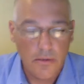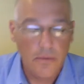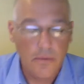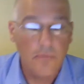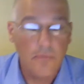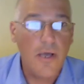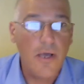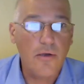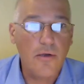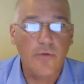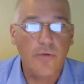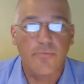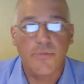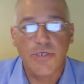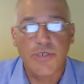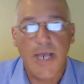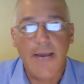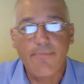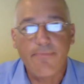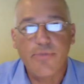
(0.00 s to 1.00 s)
Welcome,
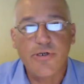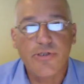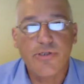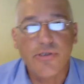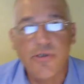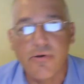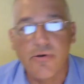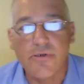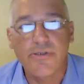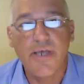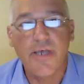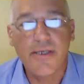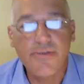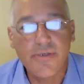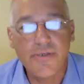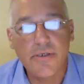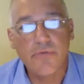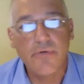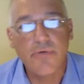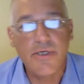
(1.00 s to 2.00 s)
Chapter 2,
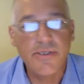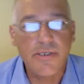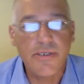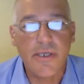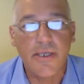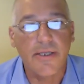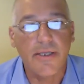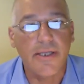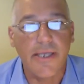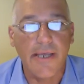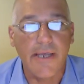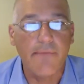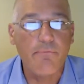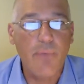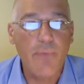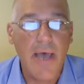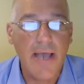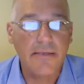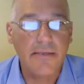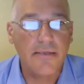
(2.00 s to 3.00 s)
Assessing Risk and the
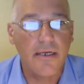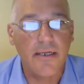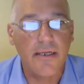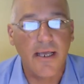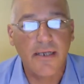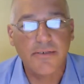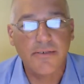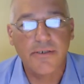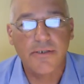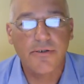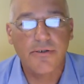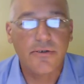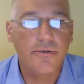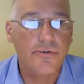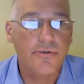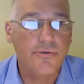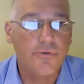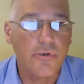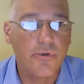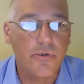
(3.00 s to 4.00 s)
Impact on Access
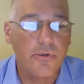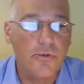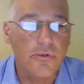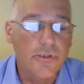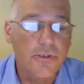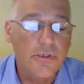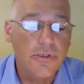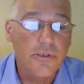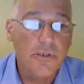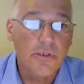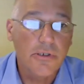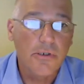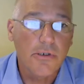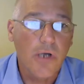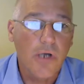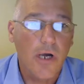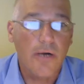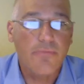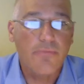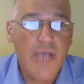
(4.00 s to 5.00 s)
Control.
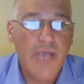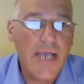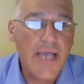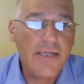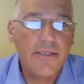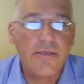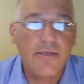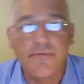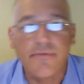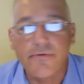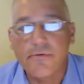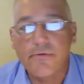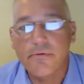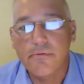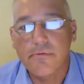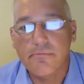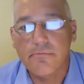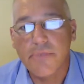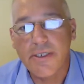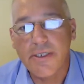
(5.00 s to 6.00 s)
Our objective,
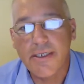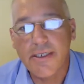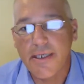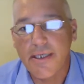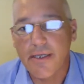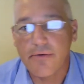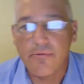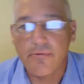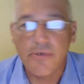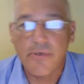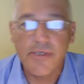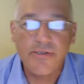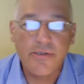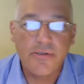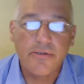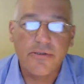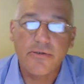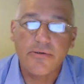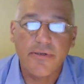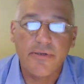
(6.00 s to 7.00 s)
mitigate risk
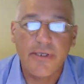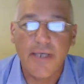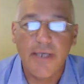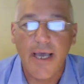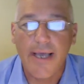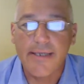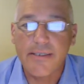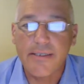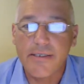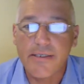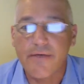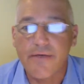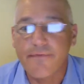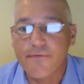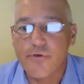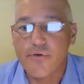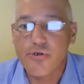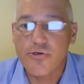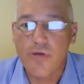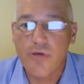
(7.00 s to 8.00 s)
to the IT
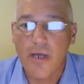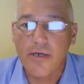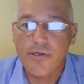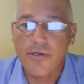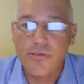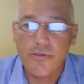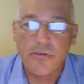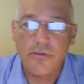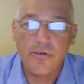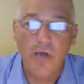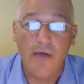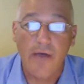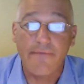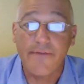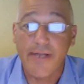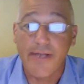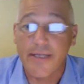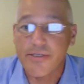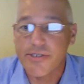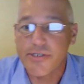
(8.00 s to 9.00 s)
infrastructure,
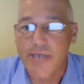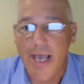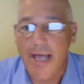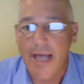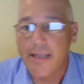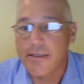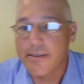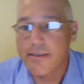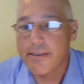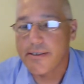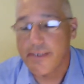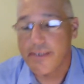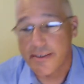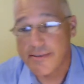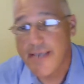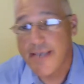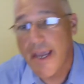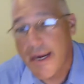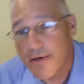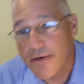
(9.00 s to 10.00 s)
confidentiality,
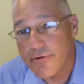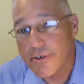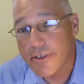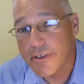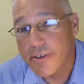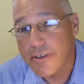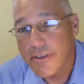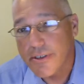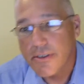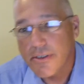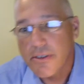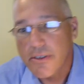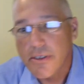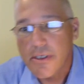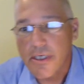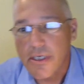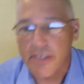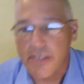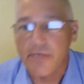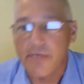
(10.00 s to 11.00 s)
integrity,
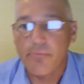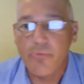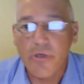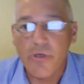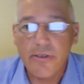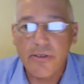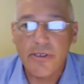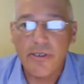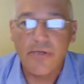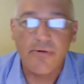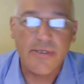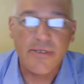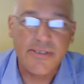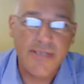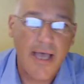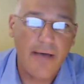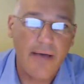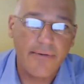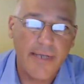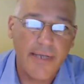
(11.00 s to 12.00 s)
and the ability with
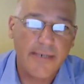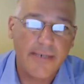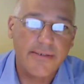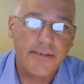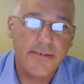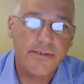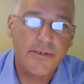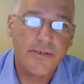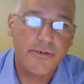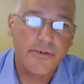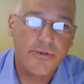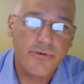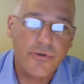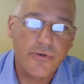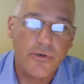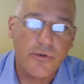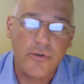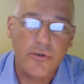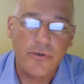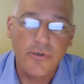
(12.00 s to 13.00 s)
sound access
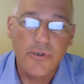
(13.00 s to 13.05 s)
control.